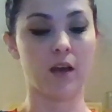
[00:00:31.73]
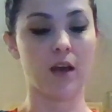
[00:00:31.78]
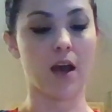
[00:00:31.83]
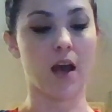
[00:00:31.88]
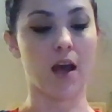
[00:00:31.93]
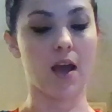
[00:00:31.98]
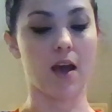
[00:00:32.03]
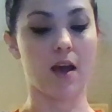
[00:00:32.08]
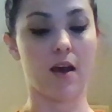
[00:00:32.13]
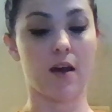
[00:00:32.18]
I
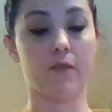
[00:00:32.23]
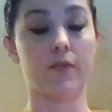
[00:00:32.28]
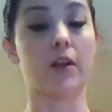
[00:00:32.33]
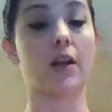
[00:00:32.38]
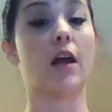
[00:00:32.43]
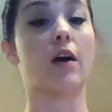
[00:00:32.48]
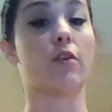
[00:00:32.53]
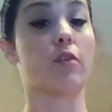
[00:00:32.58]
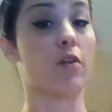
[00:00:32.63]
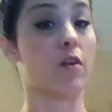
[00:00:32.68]
have an
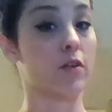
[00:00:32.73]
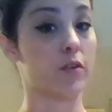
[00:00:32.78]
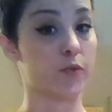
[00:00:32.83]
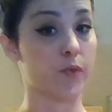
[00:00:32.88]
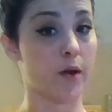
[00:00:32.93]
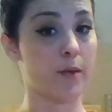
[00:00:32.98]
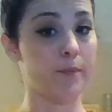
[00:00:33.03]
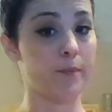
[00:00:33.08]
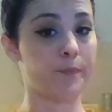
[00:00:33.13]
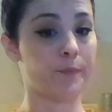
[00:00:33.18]
alcohol
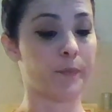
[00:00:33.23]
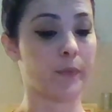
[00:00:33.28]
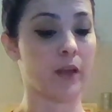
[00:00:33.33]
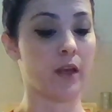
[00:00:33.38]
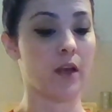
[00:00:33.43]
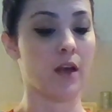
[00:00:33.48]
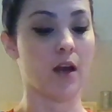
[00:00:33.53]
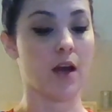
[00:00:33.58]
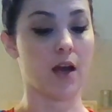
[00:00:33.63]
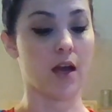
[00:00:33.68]
swab.
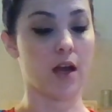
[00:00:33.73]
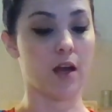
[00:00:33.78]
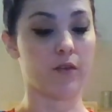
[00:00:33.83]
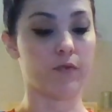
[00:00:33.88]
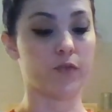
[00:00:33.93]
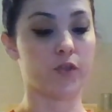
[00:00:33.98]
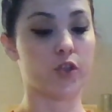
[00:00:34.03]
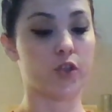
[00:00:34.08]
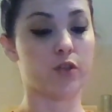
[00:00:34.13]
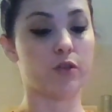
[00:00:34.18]
I
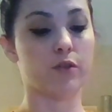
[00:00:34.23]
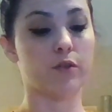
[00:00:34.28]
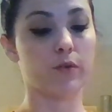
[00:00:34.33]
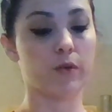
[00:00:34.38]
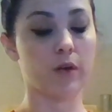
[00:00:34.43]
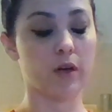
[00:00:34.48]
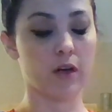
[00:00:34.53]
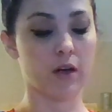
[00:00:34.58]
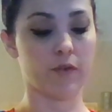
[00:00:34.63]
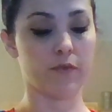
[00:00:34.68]
have two
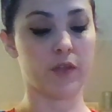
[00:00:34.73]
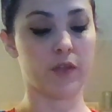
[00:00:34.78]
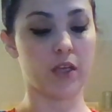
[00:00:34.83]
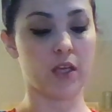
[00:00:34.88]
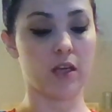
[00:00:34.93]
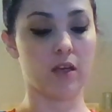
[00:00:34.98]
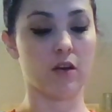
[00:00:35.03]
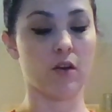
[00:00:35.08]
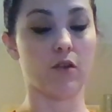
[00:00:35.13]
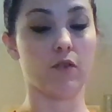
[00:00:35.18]
of
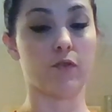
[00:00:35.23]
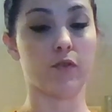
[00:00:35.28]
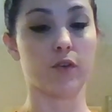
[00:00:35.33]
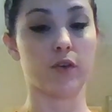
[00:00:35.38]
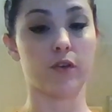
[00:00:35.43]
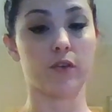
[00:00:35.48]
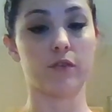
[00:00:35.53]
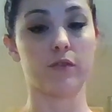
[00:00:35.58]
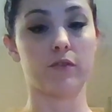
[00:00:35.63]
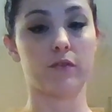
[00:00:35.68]
the
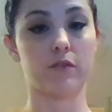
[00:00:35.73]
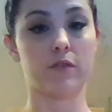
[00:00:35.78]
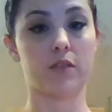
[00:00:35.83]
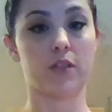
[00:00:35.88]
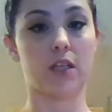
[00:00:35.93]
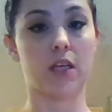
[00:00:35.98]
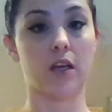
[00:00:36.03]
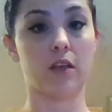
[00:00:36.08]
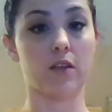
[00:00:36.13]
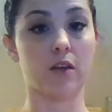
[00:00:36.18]
over
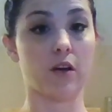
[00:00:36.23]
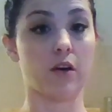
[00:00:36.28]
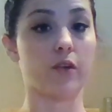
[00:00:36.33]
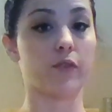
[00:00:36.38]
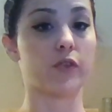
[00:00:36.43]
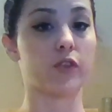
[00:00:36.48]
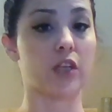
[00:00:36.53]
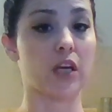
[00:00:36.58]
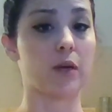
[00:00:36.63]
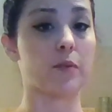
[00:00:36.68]

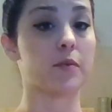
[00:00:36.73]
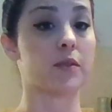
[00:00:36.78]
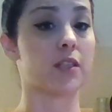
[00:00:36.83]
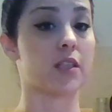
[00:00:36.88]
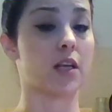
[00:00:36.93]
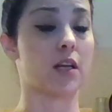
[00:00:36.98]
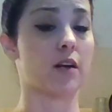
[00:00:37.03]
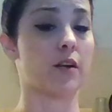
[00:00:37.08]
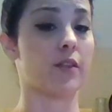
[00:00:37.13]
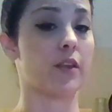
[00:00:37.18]
tapes
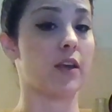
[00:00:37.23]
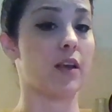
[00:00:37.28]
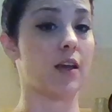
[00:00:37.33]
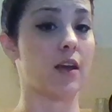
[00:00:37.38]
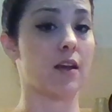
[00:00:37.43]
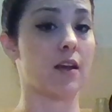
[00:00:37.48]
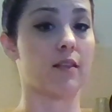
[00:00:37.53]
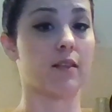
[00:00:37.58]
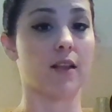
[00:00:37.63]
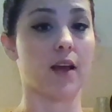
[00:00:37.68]
that are the
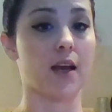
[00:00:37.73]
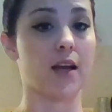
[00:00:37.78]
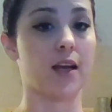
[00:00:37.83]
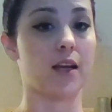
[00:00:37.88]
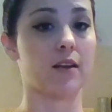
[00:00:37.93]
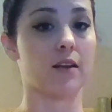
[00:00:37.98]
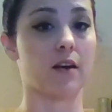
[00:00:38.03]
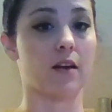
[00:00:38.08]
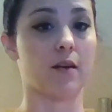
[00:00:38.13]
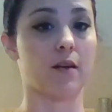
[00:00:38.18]

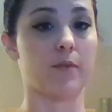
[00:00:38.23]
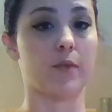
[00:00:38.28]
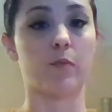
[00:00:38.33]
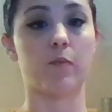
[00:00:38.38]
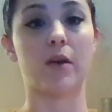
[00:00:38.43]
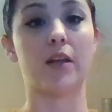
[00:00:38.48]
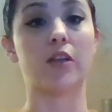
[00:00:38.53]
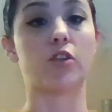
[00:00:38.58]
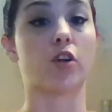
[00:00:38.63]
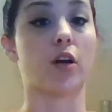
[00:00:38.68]
Enlite
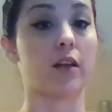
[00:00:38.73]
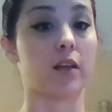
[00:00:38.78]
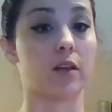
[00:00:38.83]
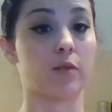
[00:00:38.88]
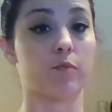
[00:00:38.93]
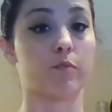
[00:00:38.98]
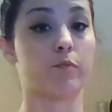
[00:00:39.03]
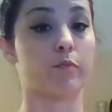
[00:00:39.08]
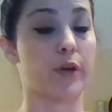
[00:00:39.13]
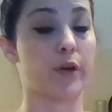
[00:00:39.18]
Medtronic
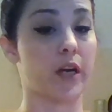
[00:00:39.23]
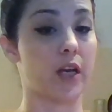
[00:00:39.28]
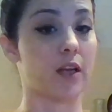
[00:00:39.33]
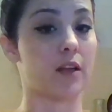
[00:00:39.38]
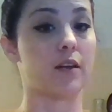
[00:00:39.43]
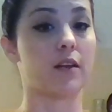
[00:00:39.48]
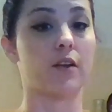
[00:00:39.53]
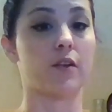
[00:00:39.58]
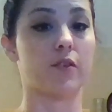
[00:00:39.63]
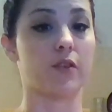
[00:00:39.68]

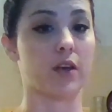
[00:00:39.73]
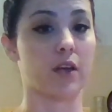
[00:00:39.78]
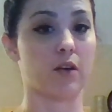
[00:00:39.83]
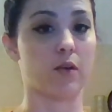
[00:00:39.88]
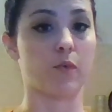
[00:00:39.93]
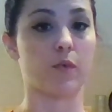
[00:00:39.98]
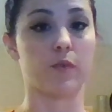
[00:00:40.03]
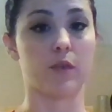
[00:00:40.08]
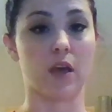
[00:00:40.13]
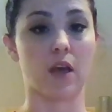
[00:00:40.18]
brand. You know,
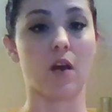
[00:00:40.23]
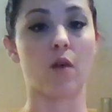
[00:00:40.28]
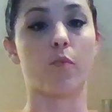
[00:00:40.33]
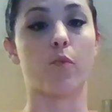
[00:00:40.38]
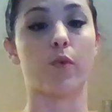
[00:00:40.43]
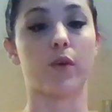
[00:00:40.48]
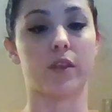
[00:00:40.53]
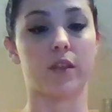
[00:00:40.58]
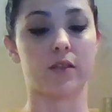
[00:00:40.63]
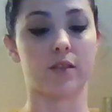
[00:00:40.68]
they come
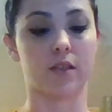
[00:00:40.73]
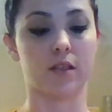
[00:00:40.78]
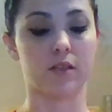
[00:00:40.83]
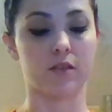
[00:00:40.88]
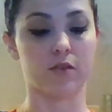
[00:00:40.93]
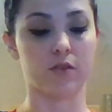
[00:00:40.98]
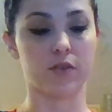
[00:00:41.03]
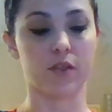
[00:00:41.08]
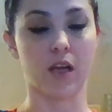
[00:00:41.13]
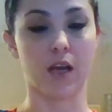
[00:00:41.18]
with the
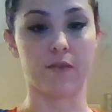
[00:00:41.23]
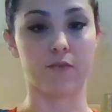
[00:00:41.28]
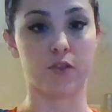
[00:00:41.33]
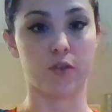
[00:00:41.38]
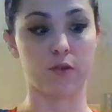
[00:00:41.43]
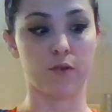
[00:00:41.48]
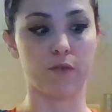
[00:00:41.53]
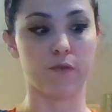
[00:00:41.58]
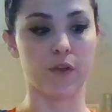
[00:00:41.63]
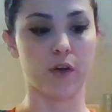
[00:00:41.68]
sensors. I have
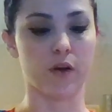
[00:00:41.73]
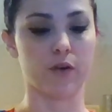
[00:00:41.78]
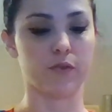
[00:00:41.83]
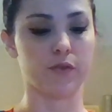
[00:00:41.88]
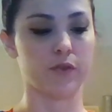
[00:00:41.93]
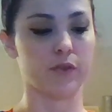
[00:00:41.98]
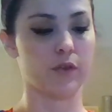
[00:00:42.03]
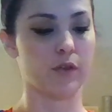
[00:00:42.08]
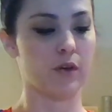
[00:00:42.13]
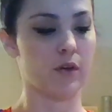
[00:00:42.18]
two of
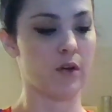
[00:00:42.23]
those.